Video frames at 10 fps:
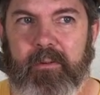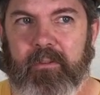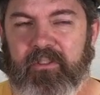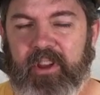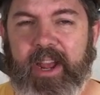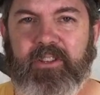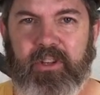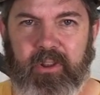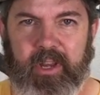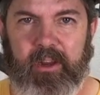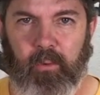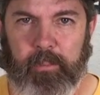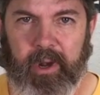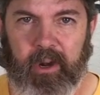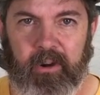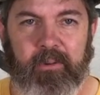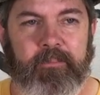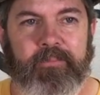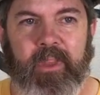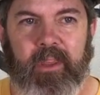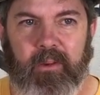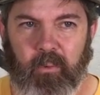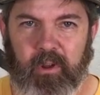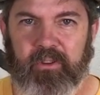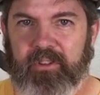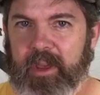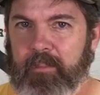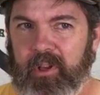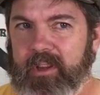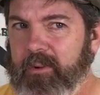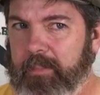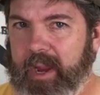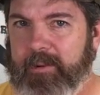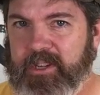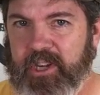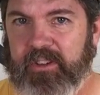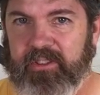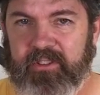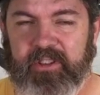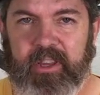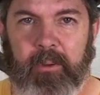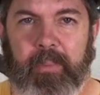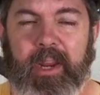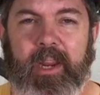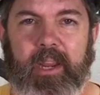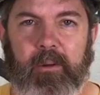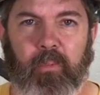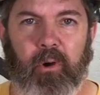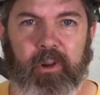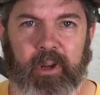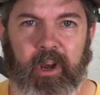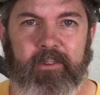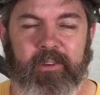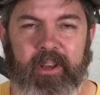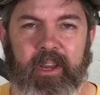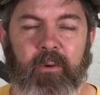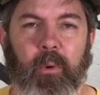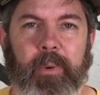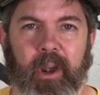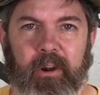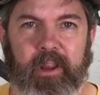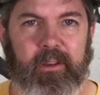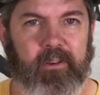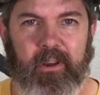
statue that he repaired was, I believe, a baby Jesus, and the pinky had broken off, and he repaired it.